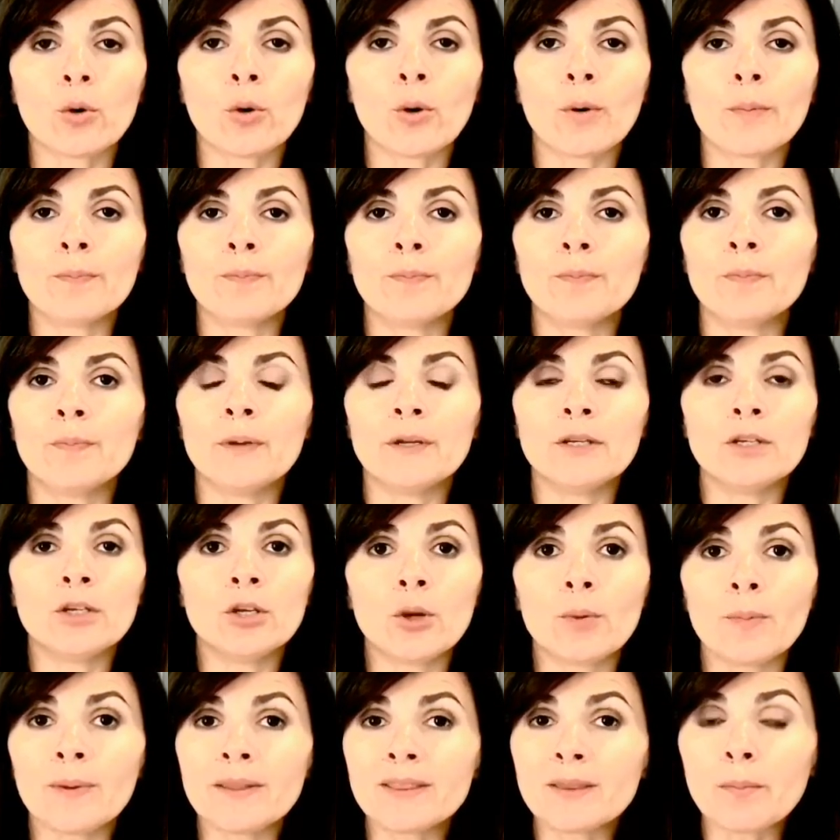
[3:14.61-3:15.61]
or
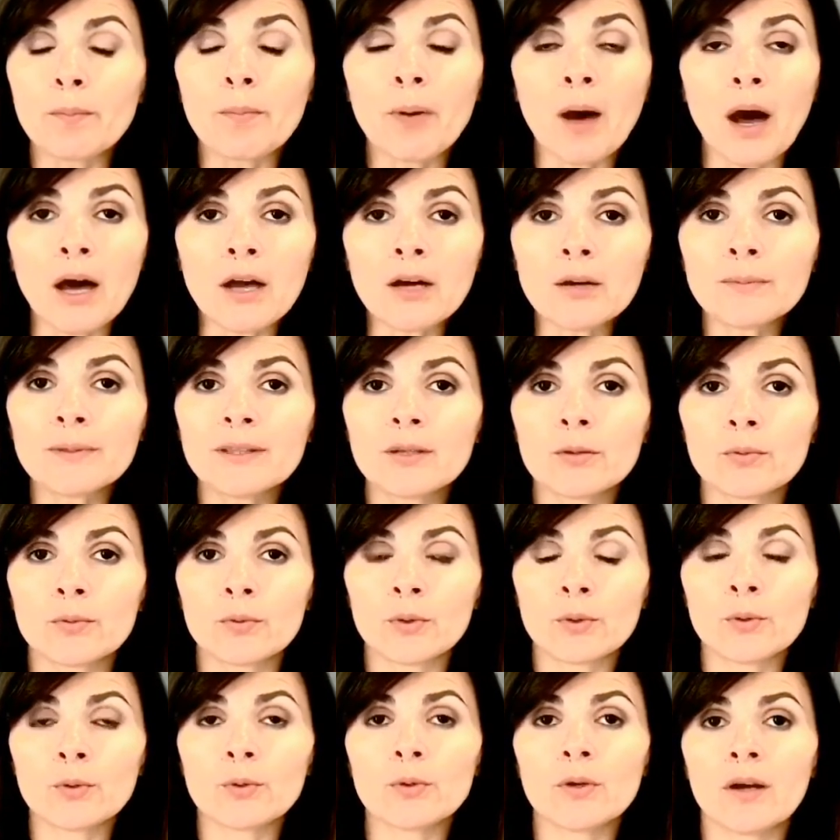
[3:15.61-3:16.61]
but the bottom and the
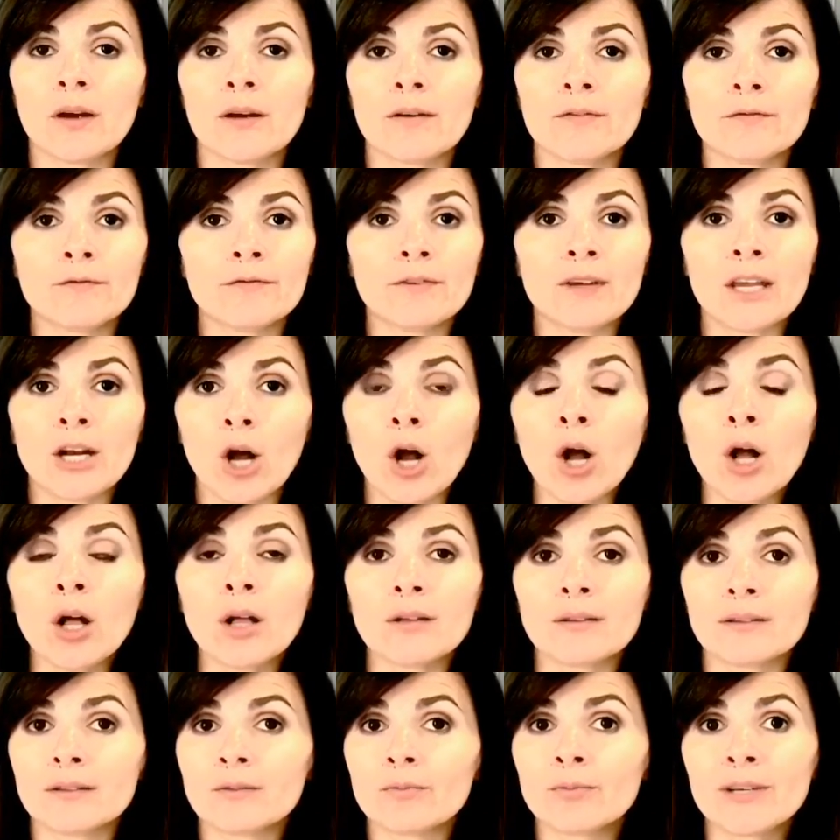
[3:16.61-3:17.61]
root of it
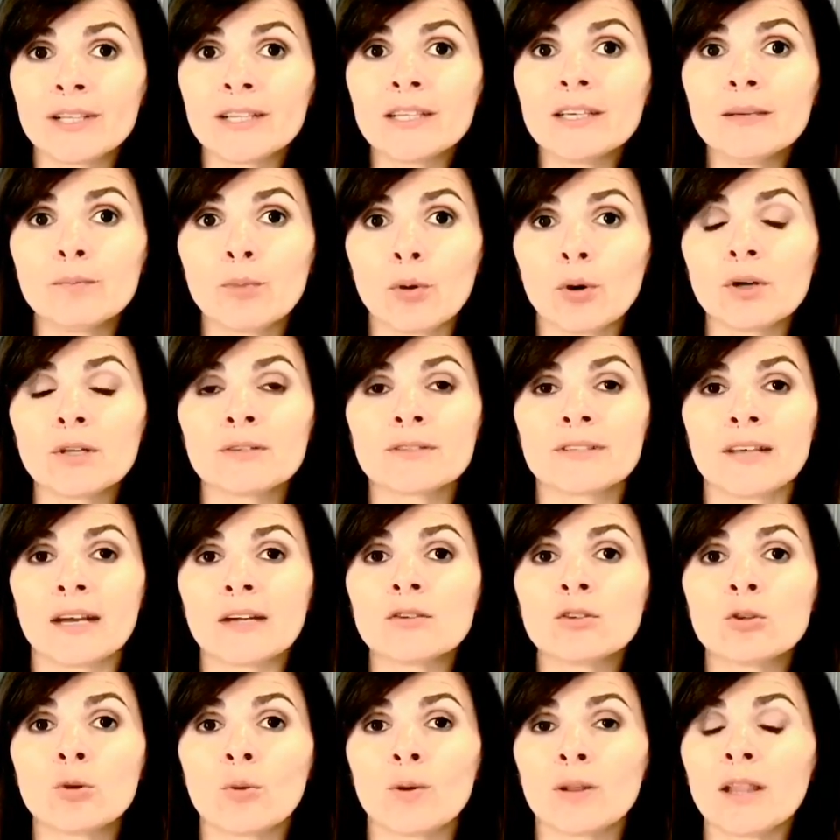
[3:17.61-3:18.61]
all, it really boils
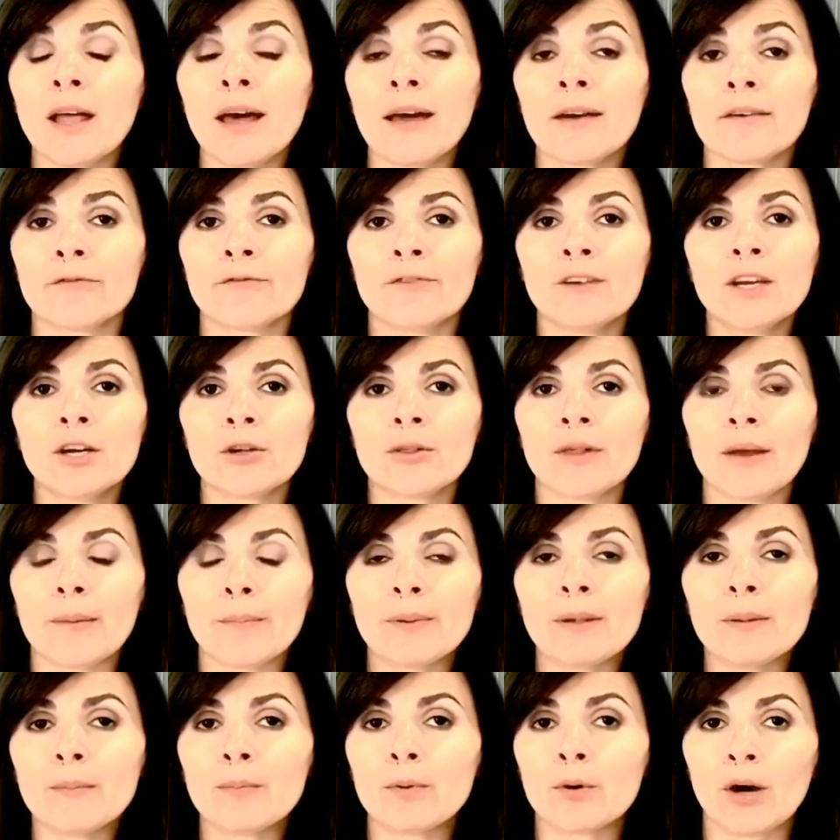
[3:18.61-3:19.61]
down to a lot of fear that
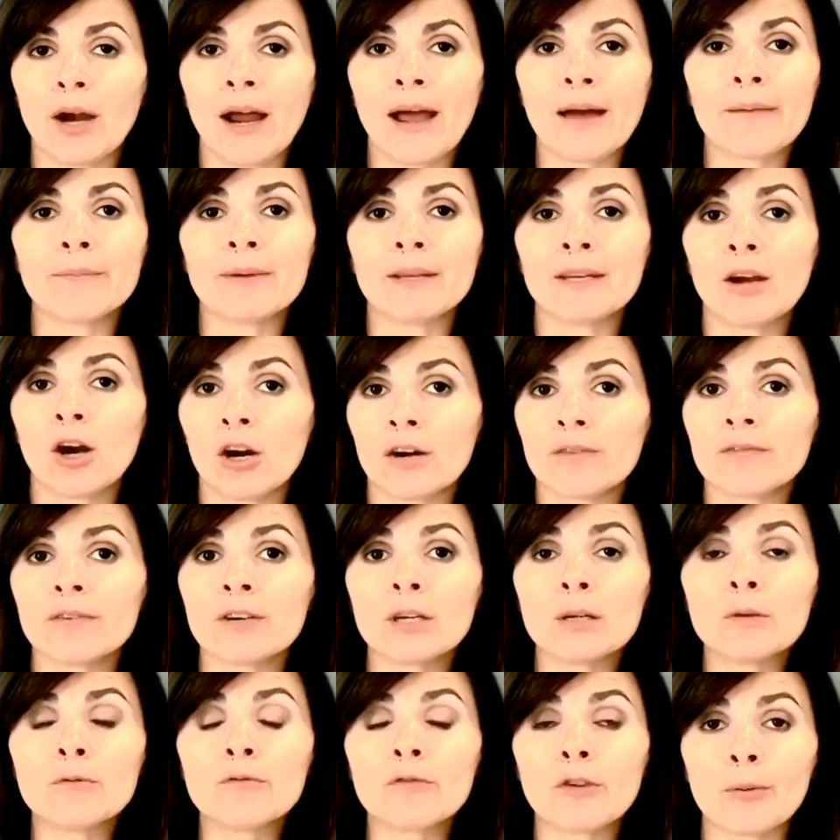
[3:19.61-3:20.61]
people have been
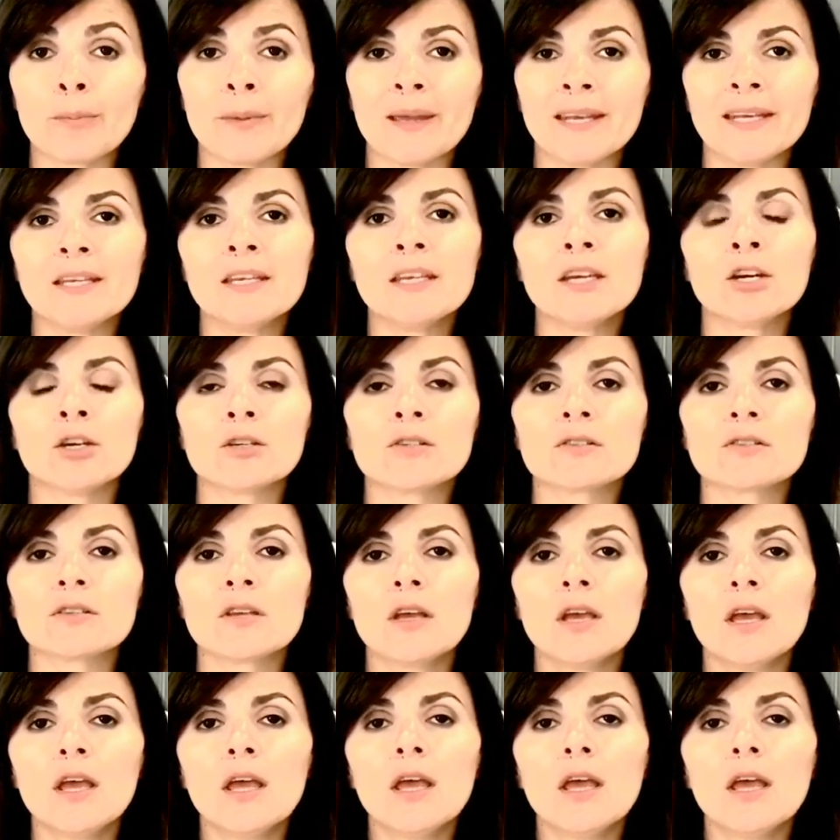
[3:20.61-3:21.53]
harboring for many years.